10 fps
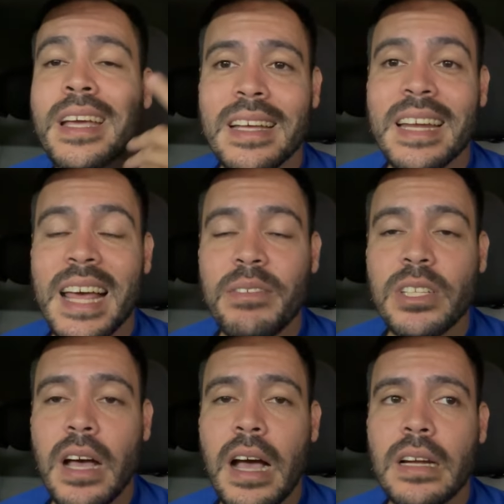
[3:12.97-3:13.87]
11
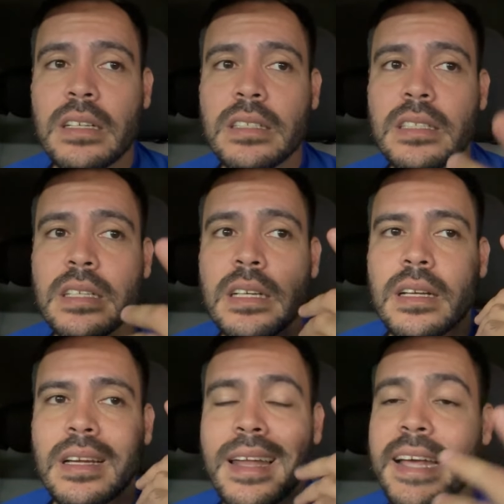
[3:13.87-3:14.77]
dollars
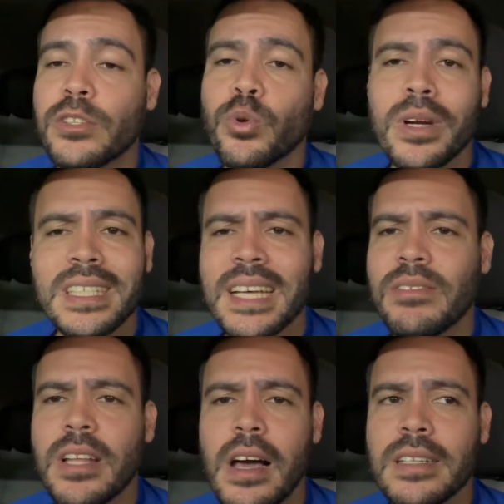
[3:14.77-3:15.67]
like
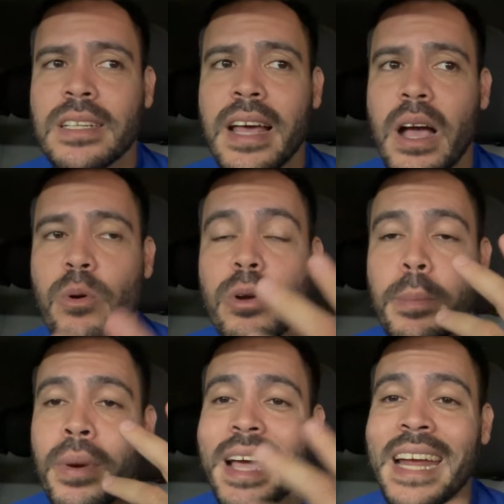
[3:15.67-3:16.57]
$27 an hour,
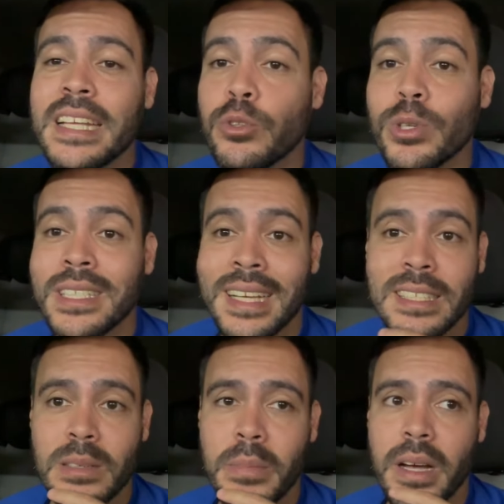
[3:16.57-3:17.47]
but 83
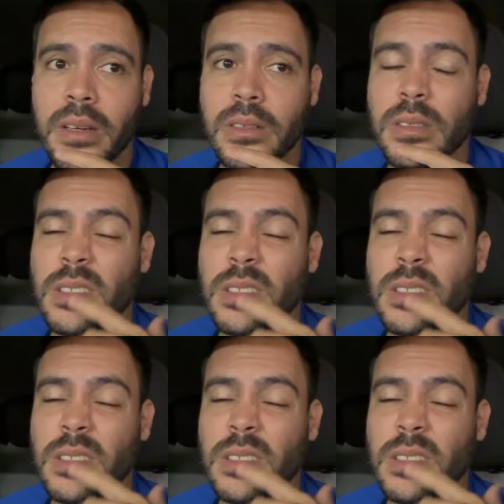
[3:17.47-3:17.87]
cents a mile.